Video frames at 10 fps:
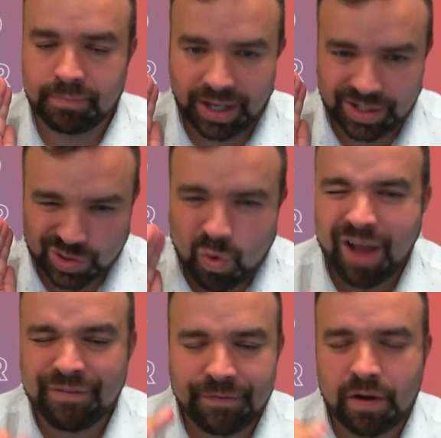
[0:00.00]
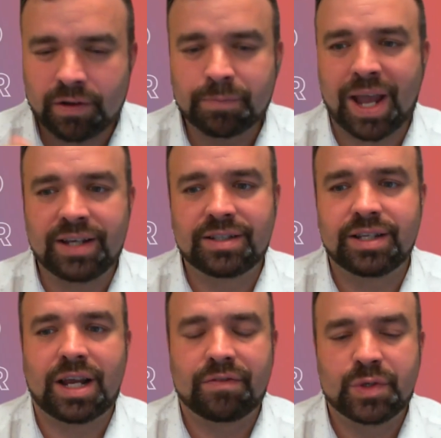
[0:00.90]
it's quite fast-paced in
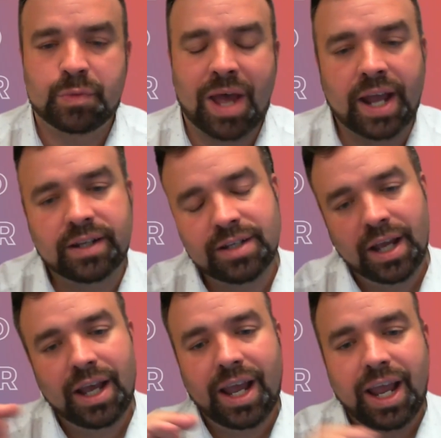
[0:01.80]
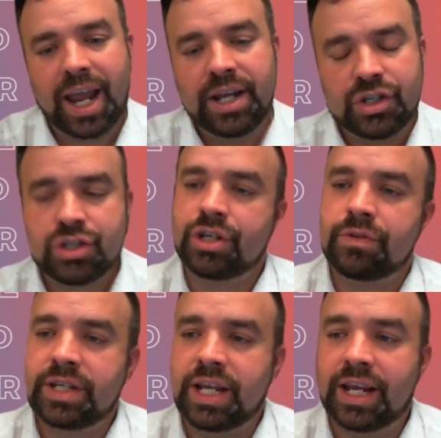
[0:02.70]
that respect. Each
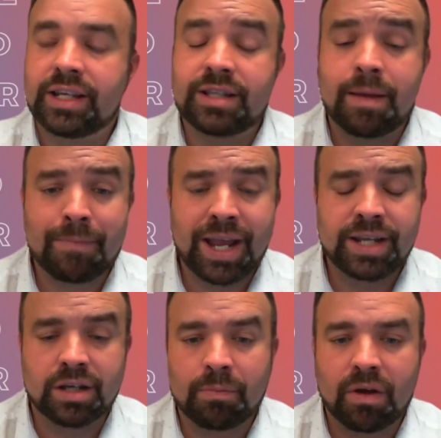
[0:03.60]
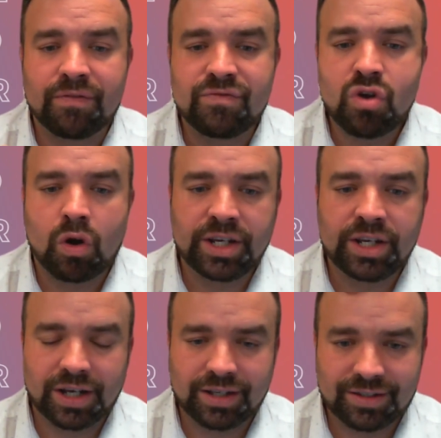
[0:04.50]
duty is then made up of
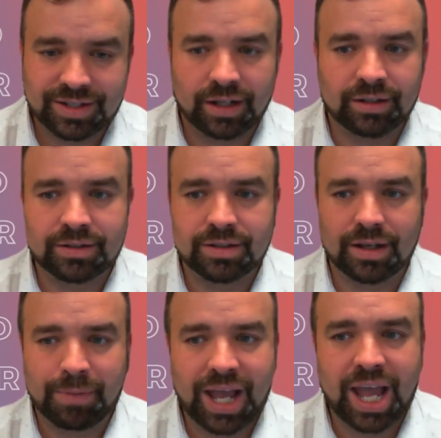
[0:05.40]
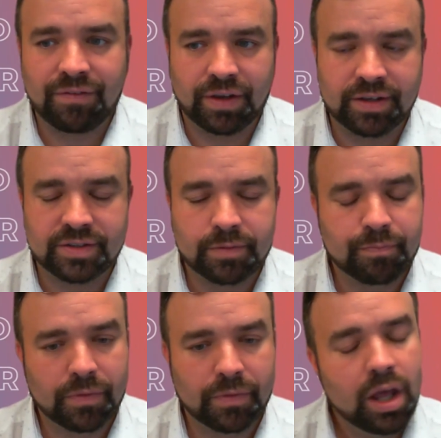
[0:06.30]
knowledge, skills, and behaviours.
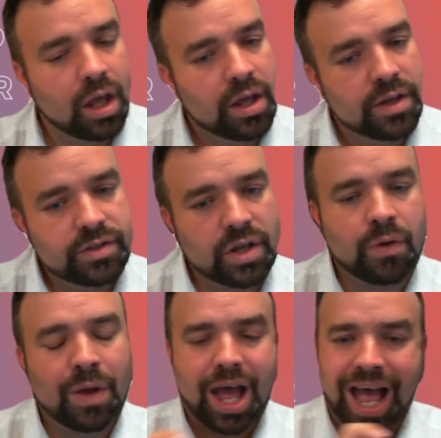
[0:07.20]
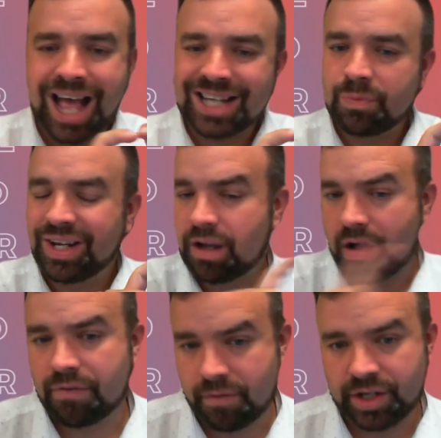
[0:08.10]
So as we
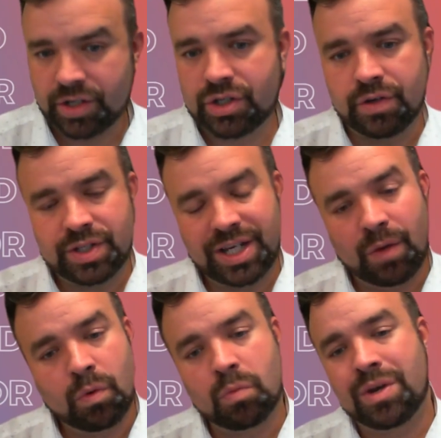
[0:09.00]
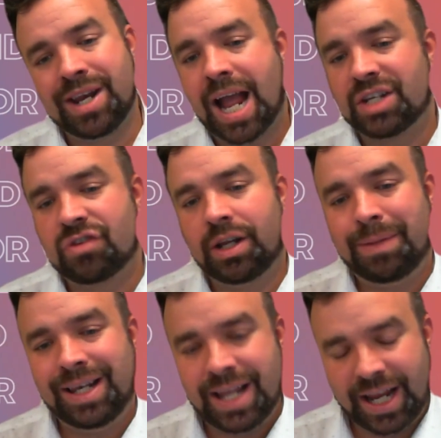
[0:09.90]
cover each duty, we will naturally
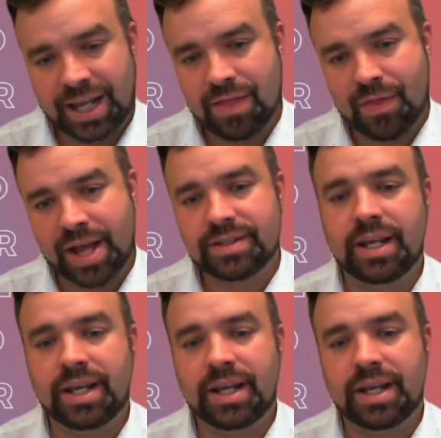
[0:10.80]
be linking that